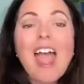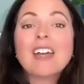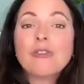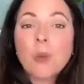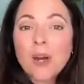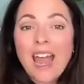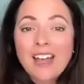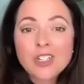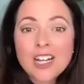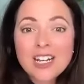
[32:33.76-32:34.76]
And if you're
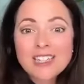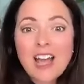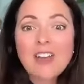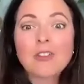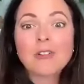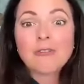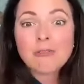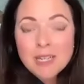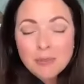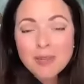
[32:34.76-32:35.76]
catching us on the
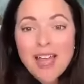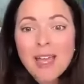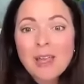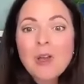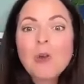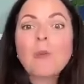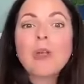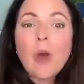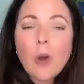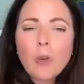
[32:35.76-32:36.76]
replay,
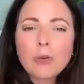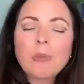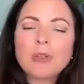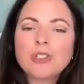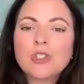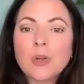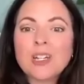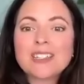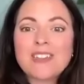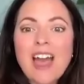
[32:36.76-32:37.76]
we hope you're able to
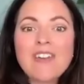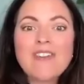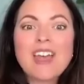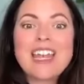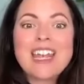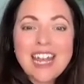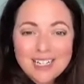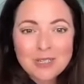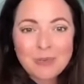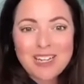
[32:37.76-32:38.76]
join us live
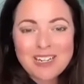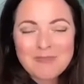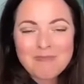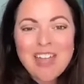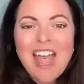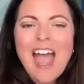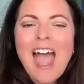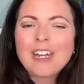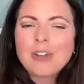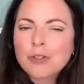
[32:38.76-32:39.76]
next week.
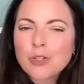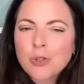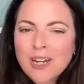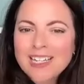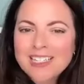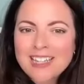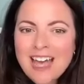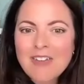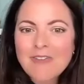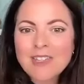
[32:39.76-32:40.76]
And if you're joining us
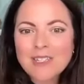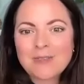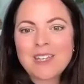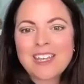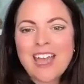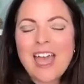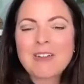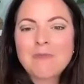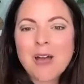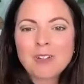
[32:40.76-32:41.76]
live this week
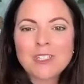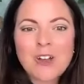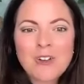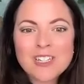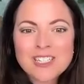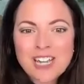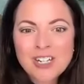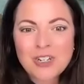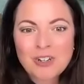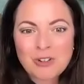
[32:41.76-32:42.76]
and about to go in
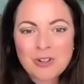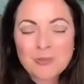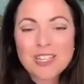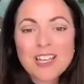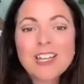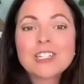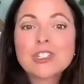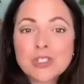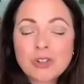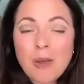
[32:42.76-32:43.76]
discussion groups,
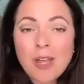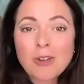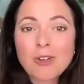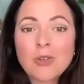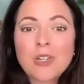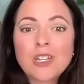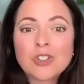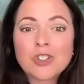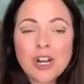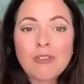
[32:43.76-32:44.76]
just a reminder, you can
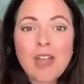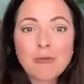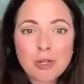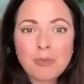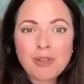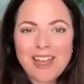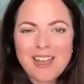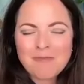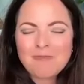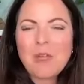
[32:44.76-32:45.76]
share that
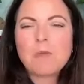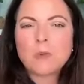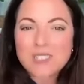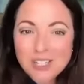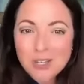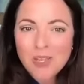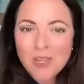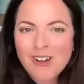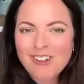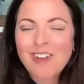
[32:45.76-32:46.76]
replay and we will see you
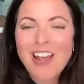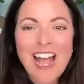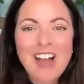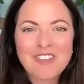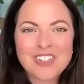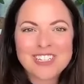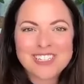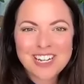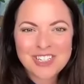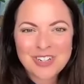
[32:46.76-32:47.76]
here right after
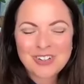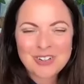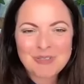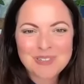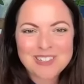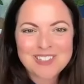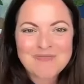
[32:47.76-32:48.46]
discussion groups.